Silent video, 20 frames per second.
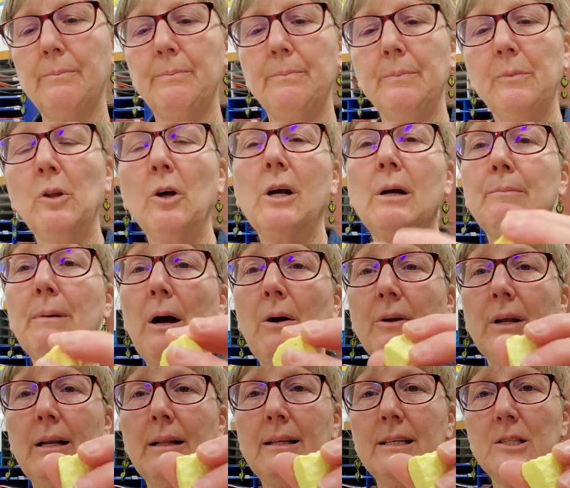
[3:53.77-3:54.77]
look about
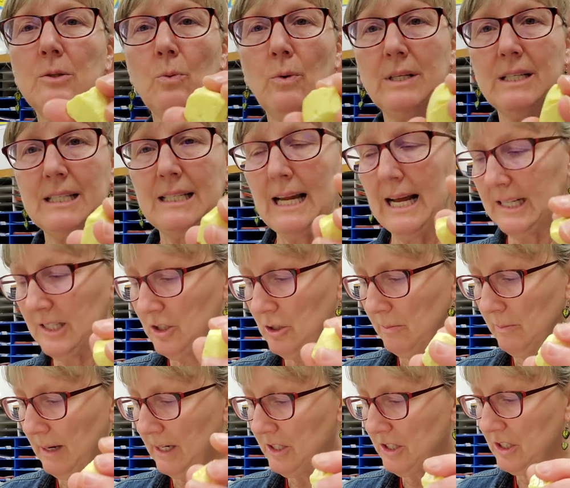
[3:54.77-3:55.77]
it. This one is not so
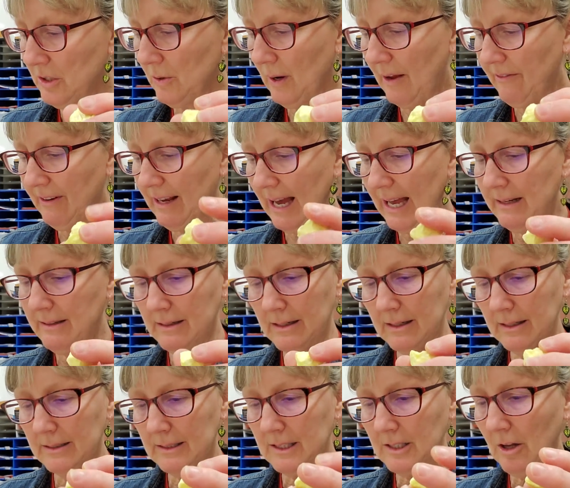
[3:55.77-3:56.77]
much. So I've got
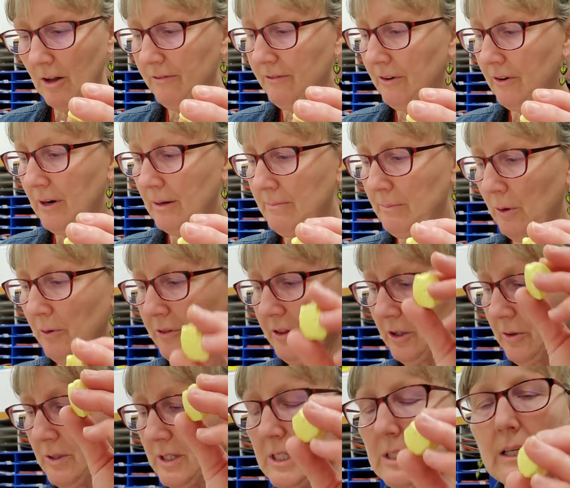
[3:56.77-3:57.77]
sulfur on both the
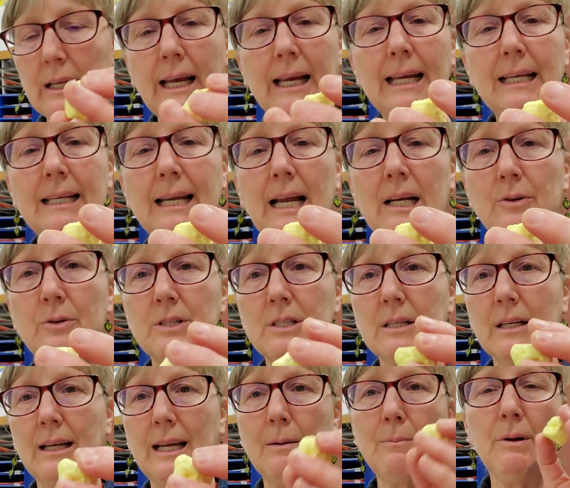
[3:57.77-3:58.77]
crystal-like and
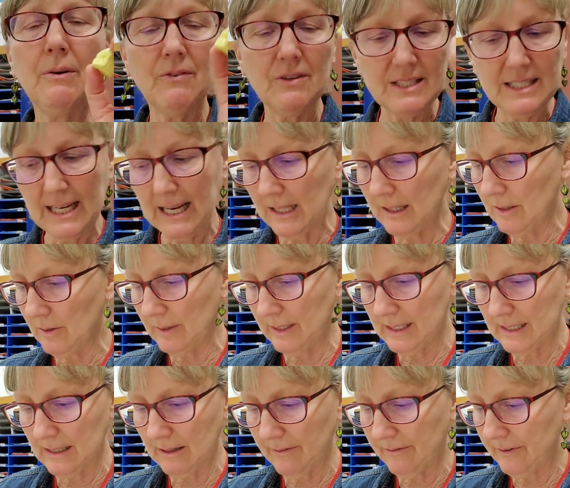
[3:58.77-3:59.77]
non-crystal-like, but if it's yellow,
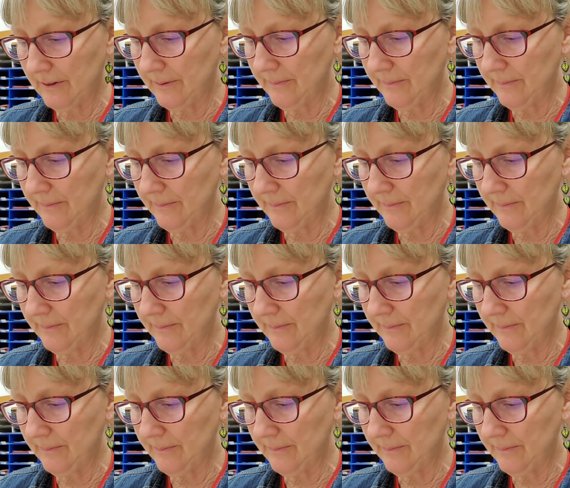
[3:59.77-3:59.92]
it's sulfur.